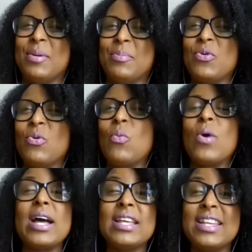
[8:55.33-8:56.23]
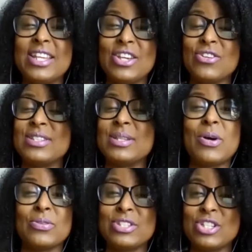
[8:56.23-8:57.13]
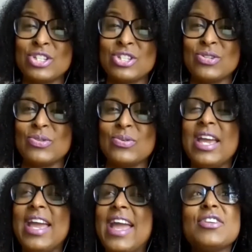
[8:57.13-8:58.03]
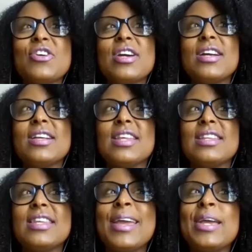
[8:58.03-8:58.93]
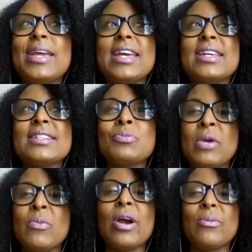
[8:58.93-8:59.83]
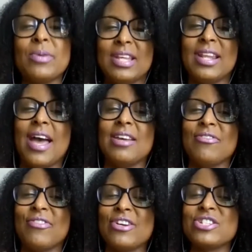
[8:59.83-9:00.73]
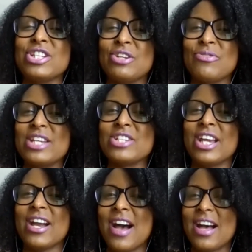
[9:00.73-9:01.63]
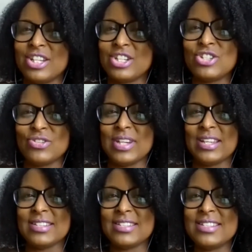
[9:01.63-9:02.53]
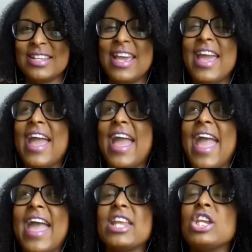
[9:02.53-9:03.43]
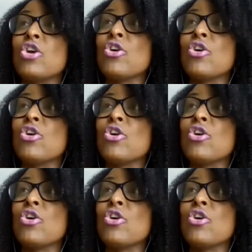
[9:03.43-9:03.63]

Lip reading: what you're supposed to do. The thing is, we work with a lot of first-generation college students, and your